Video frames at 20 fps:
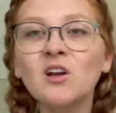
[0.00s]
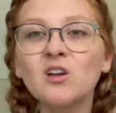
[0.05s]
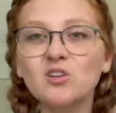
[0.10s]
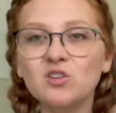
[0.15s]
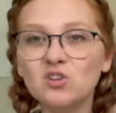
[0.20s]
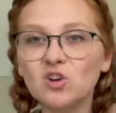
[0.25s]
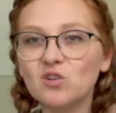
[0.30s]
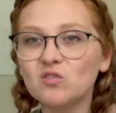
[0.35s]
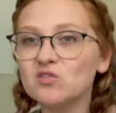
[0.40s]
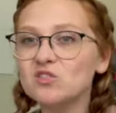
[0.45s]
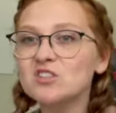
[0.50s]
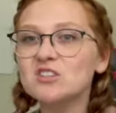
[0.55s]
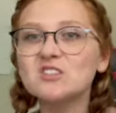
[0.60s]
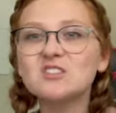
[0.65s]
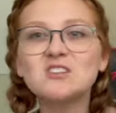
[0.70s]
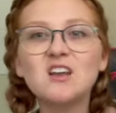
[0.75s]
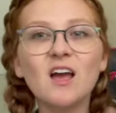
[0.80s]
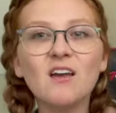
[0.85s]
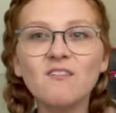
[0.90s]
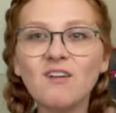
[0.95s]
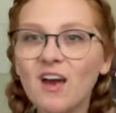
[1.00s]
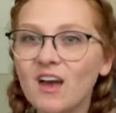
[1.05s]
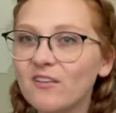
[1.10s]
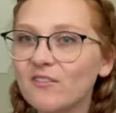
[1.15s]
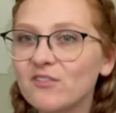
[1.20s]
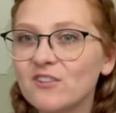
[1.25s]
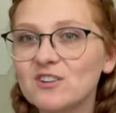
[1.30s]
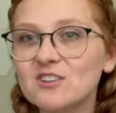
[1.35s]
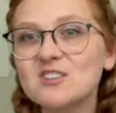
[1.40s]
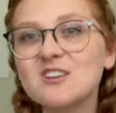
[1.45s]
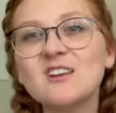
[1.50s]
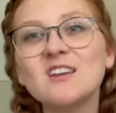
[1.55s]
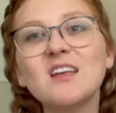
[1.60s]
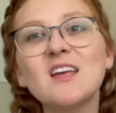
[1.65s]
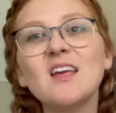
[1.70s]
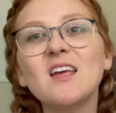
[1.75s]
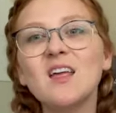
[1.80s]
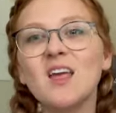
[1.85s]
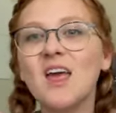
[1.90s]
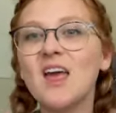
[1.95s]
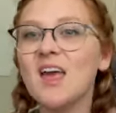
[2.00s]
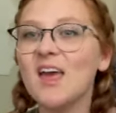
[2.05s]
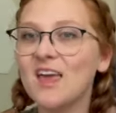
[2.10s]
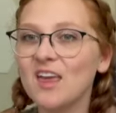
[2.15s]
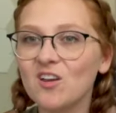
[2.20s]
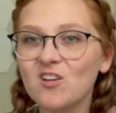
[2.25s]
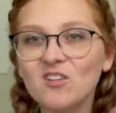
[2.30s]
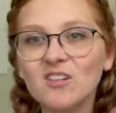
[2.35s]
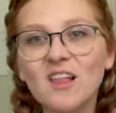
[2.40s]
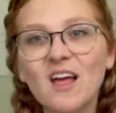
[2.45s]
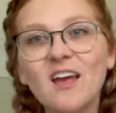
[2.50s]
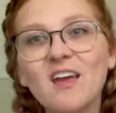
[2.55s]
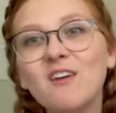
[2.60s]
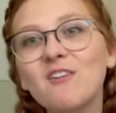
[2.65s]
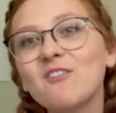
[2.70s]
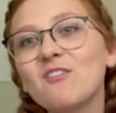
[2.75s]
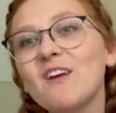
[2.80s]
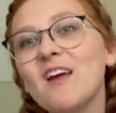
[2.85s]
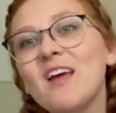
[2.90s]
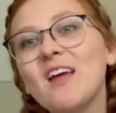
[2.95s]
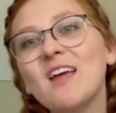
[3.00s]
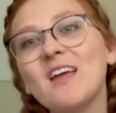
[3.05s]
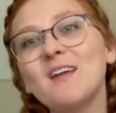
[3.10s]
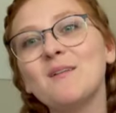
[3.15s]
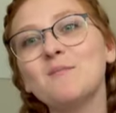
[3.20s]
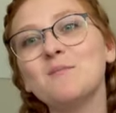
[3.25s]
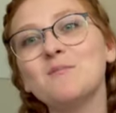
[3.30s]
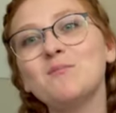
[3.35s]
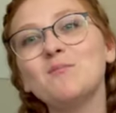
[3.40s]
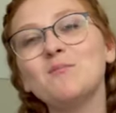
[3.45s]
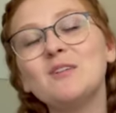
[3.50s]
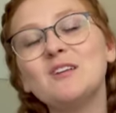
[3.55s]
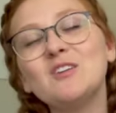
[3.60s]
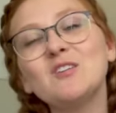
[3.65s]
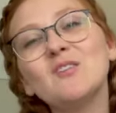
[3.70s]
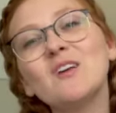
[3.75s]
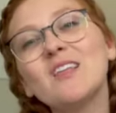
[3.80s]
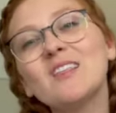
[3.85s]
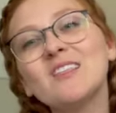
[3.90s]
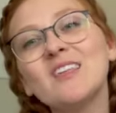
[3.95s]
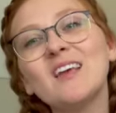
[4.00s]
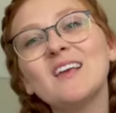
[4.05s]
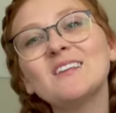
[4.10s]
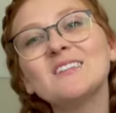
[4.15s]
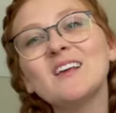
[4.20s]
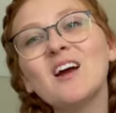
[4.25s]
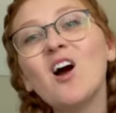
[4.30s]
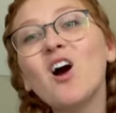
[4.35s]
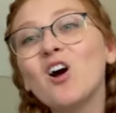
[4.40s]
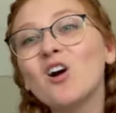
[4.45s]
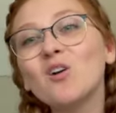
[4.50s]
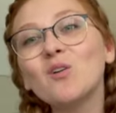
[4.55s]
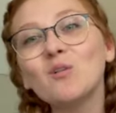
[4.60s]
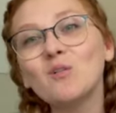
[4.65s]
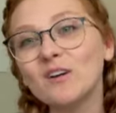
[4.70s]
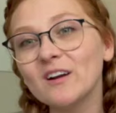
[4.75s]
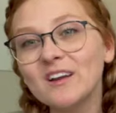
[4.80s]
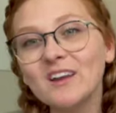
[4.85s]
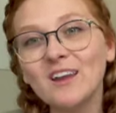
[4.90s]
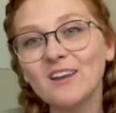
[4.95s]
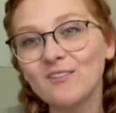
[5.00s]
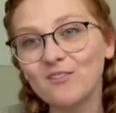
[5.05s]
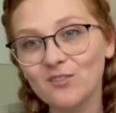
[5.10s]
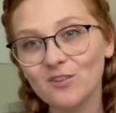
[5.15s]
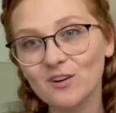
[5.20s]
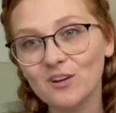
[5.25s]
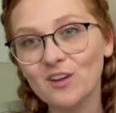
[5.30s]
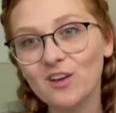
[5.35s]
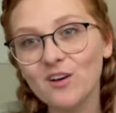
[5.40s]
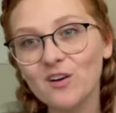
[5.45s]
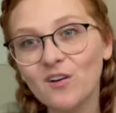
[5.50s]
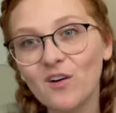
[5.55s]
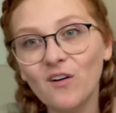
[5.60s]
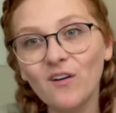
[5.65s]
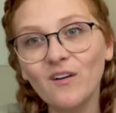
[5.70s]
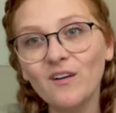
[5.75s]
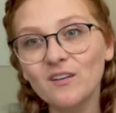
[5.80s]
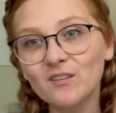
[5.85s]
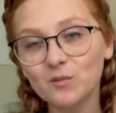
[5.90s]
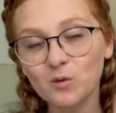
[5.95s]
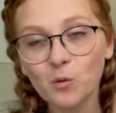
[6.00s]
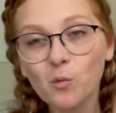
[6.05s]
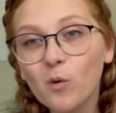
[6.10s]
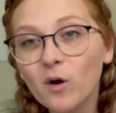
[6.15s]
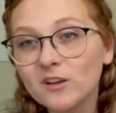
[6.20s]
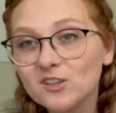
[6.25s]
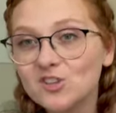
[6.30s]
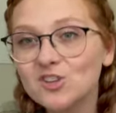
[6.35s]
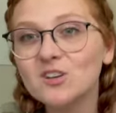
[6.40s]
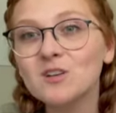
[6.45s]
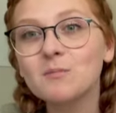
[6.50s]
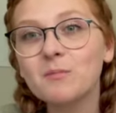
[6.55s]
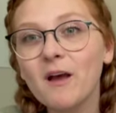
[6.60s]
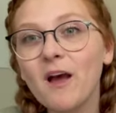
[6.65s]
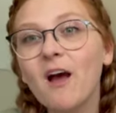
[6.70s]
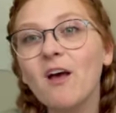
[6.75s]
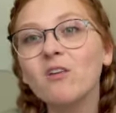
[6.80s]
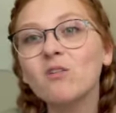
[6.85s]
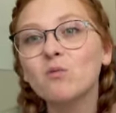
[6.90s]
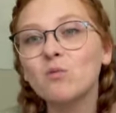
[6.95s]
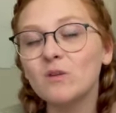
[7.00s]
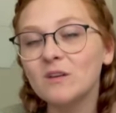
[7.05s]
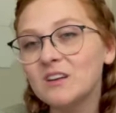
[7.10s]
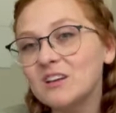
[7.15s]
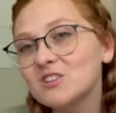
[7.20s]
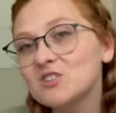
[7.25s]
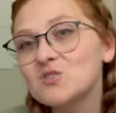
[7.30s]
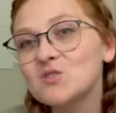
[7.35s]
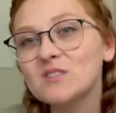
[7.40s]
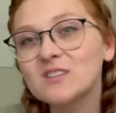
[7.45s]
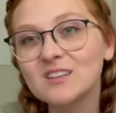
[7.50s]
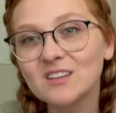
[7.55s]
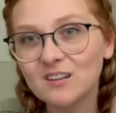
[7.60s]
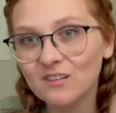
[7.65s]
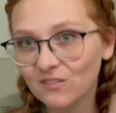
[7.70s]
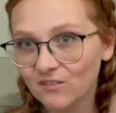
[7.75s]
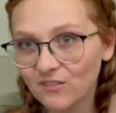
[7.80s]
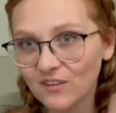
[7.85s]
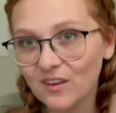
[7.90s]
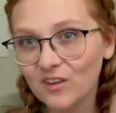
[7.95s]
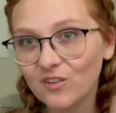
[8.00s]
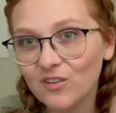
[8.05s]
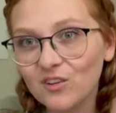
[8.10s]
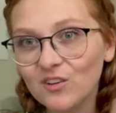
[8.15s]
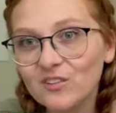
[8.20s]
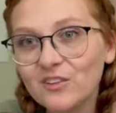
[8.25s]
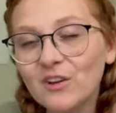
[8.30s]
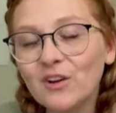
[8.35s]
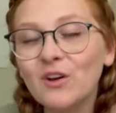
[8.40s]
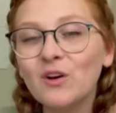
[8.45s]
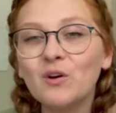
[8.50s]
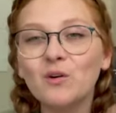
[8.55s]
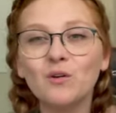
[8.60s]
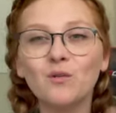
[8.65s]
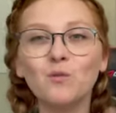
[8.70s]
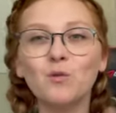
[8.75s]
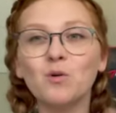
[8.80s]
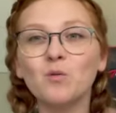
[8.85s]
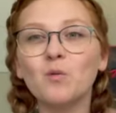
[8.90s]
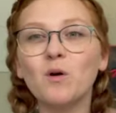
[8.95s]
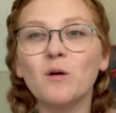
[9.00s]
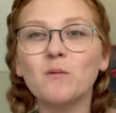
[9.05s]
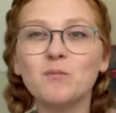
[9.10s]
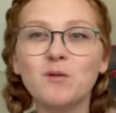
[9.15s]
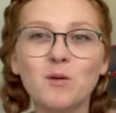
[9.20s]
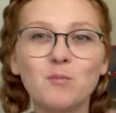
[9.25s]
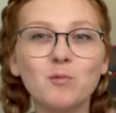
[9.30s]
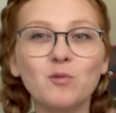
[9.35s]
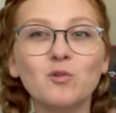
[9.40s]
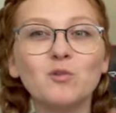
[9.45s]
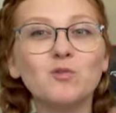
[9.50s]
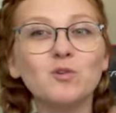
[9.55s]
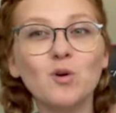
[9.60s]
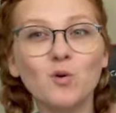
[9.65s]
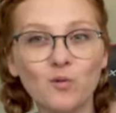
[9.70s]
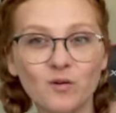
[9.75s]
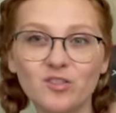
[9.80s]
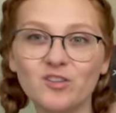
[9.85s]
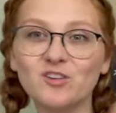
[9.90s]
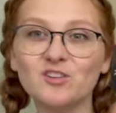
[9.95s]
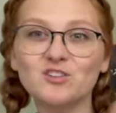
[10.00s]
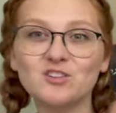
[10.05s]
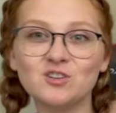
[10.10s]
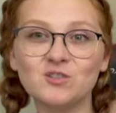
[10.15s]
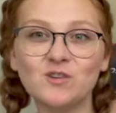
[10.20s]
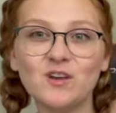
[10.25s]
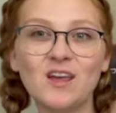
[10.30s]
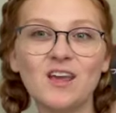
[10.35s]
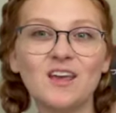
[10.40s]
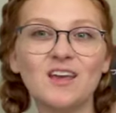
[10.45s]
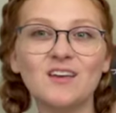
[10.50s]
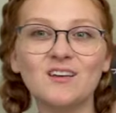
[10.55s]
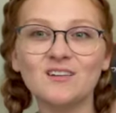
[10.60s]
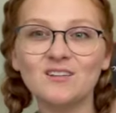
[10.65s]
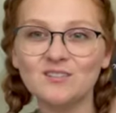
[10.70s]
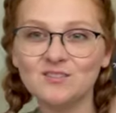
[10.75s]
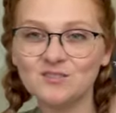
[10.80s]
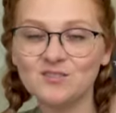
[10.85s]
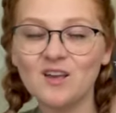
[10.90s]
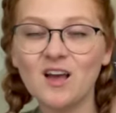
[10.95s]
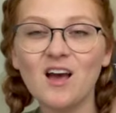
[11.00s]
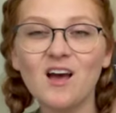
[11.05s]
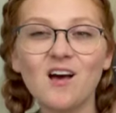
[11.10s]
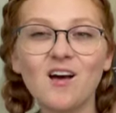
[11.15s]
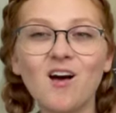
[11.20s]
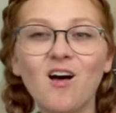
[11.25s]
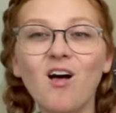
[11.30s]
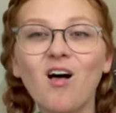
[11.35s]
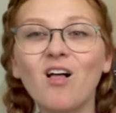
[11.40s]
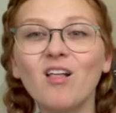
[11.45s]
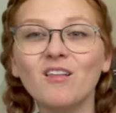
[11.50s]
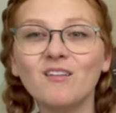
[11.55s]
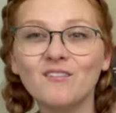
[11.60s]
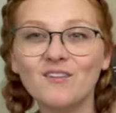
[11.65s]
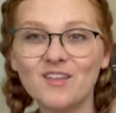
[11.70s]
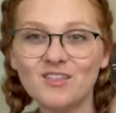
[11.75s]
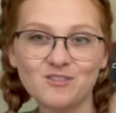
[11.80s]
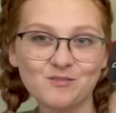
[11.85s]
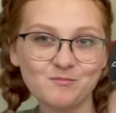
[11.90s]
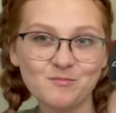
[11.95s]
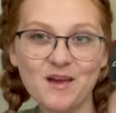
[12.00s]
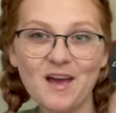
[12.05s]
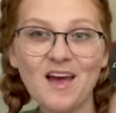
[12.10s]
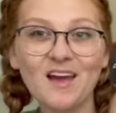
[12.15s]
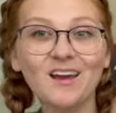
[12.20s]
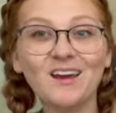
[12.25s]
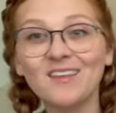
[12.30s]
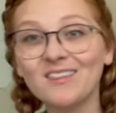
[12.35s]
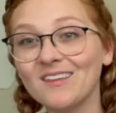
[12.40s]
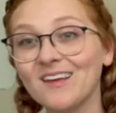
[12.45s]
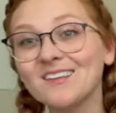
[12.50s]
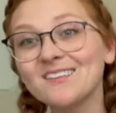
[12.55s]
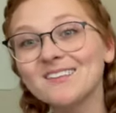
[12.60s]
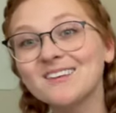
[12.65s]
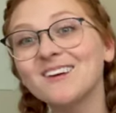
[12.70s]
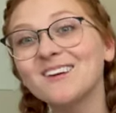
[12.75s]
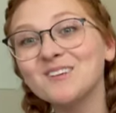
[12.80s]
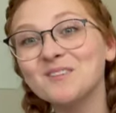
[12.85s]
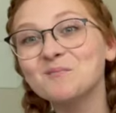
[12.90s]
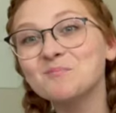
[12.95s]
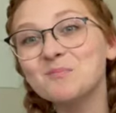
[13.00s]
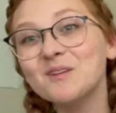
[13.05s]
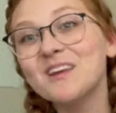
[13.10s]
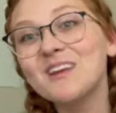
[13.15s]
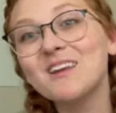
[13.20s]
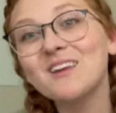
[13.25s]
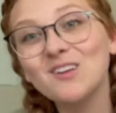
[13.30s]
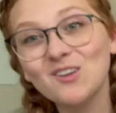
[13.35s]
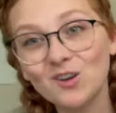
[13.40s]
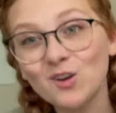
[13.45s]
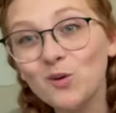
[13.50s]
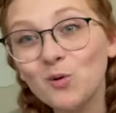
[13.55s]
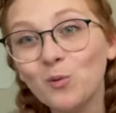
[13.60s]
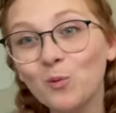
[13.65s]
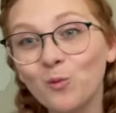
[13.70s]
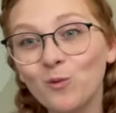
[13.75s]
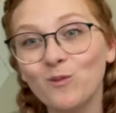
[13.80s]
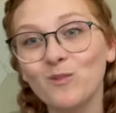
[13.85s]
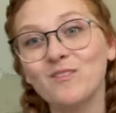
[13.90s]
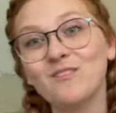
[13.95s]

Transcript: Don't just dive headfirst in it, hate your life, and be doing things that aren't working for you. We want you to pass. We need you in this field, and we want people who know what they're doing, who's got all of it in the bag, and that's gonna be you